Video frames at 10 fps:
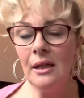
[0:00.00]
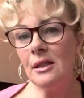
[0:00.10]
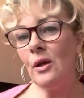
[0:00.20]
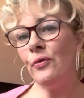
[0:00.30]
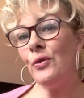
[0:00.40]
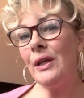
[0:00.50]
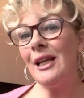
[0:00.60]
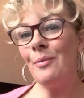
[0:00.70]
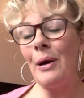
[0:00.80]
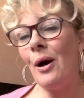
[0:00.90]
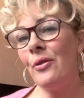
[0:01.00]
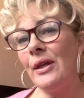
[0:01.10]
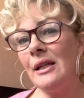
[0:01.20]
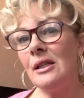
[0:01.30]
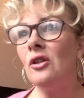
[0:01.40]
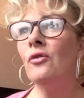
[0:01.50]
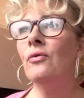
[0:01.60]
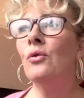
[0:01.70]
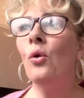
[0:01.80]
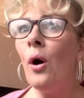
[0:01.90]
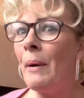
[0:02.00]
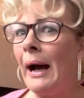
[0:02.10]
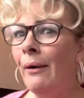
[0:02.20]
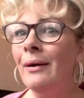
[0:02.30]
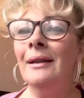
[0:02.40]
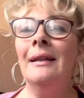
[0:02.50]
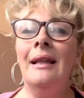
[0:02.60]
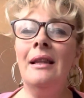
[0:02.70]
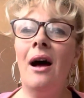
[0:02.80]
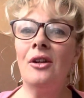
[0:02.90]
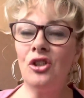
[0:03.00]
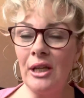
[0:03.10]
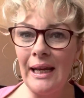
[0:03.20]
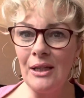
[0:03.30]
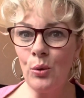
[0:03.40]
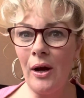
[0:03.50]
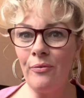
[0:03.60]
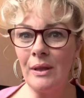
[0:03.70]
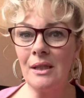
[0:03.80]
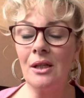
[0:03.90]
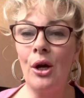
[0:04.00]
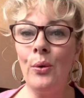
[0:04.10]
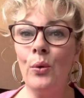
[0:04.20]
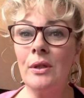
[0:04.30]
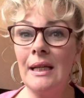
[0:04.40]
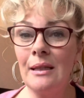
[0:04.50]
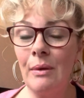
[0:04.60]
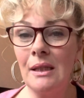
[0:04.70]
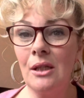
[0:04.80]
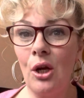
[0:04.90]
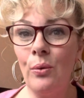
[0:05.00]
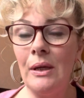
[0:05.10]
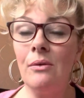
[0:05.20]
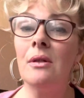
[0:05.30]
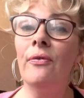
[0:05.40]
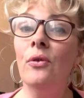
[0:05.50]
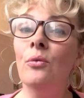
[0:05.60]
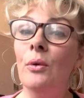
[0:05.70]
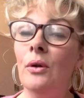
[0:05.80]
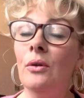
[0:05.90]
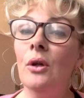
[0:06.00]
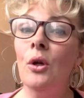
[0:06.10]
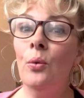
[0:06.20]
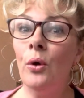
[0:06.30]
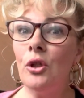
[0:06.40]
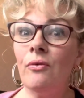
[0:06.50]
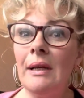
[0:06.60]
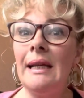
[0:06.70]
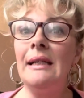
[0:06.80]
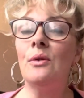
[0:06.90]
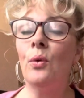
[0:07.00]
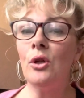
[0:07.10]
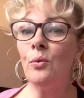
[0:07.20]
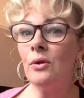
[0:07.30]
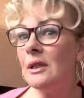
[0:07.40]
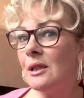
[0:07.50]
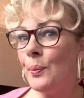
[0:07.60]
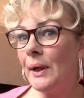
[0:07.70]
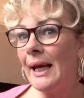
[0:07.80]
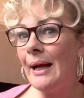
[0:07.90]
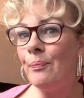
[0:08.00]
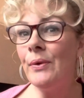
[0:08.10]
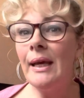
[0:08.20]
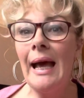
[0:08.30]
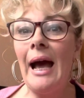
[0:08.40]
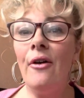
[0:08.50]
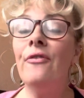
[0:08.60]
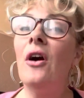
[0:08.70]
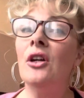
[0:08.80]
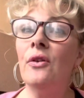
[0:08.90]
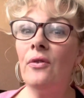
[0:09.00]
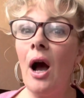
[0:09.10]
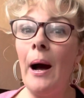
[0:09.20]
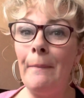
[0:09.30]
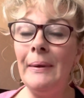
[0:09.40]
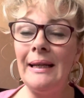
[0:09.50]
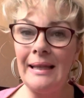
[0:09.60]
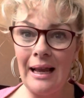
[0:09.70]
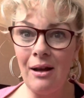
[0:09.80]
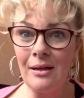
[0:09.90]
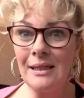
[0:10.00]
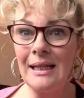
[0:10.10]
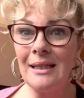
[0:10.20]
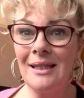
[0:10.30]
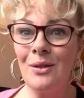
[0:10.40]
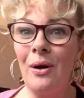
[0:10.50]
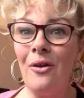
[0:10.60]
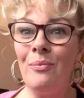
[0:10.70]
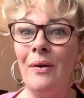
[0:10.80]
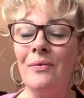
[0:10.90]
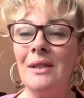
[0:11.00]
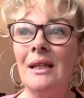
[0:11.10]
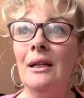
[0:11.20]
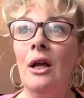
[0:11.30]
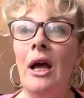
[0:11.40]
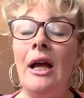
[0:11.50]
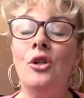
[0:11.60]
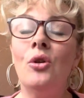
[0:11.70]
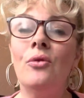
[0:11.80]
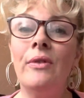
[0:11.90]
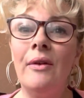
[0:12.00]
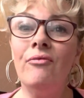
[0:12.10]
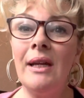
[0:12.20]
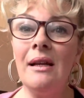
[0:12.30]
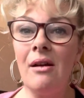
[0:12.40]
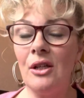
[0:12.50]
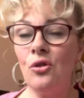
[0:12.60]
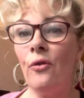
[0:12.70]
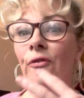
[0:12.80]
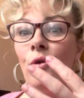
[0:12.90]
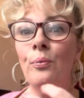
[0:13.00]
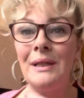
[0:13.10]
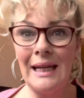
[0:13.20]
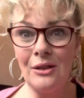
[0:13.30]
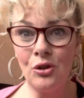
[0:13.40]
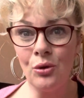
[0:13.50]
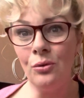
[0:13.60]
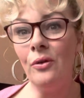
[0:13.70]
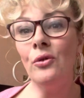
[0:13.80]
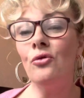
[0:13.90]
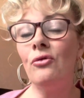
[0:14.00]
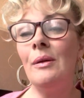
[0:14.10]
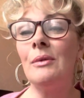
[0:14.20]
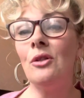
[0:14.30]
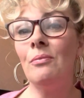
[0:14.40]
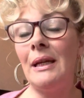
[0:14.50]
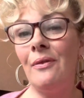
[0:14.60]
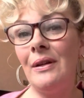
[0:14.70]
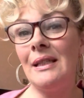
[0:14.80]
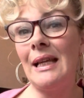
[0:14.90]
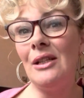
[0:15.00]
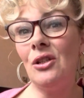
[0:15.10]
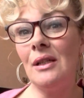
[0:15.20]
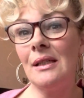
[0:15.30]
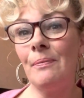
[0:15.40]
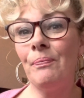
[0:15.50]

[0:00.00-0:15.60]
So if you think about things that you thought about last year, 12 months ago or 6 months ago when it was the full moon, what you released, what you wanted to bring in, how far you've come in that last 6 to 12 months, and you can then realize your full potential of your dreams and your manifestations.